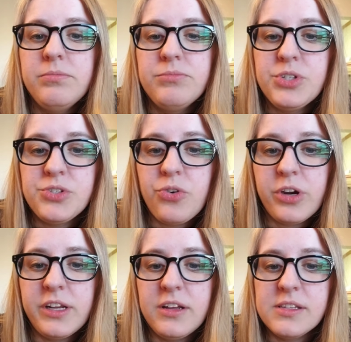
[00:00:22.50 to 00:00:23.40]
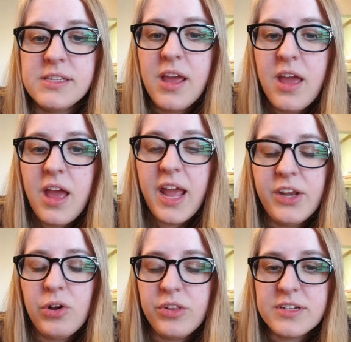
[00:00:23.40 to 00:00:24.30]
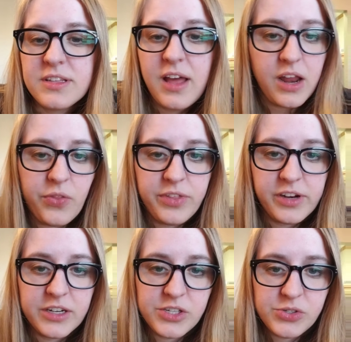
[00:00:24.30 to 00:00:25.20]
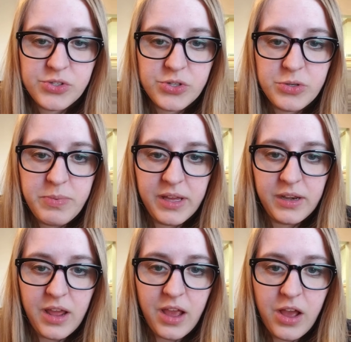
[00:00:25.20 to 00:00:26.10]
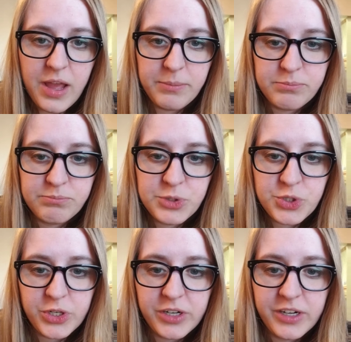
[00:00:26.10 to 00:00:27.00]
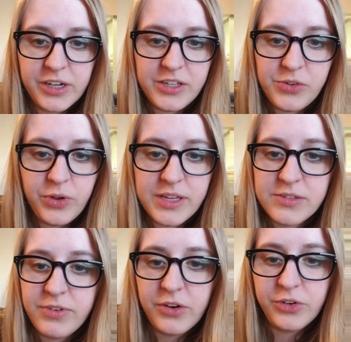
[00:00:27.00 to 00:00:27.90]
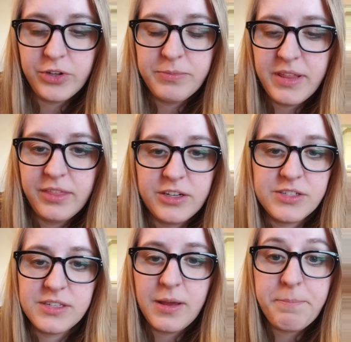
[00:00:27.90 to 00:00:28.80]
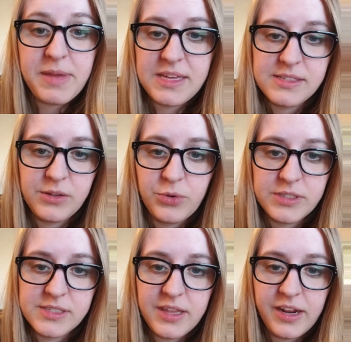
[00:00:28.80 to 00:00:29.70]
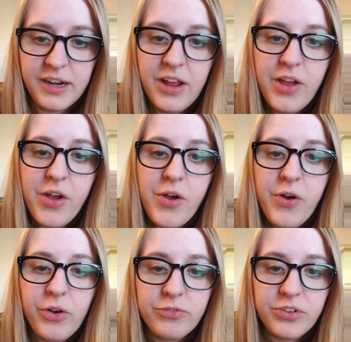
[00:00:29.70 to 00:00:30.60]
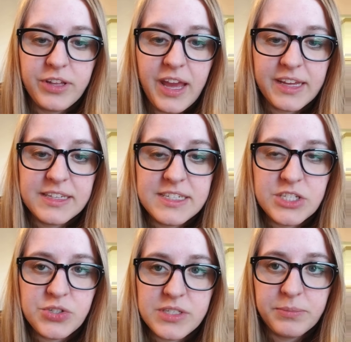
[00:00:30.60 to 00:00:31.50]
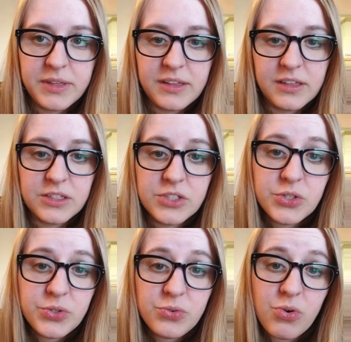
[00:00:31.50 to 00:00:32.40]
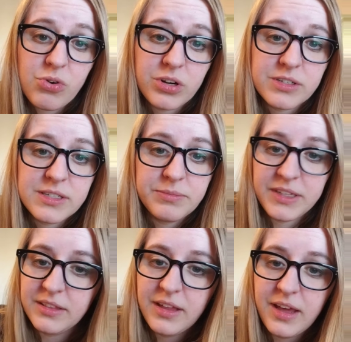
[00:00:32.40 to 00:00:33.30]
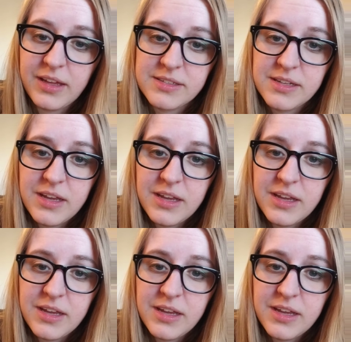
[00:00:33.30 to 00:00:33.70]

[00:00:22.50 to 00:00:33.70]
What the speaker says: tutorials. I know there's a lot out there on YouTube, and I'm sure you guys found them, and there's amazing ones there. Hopefully I can teach you something a little new or something that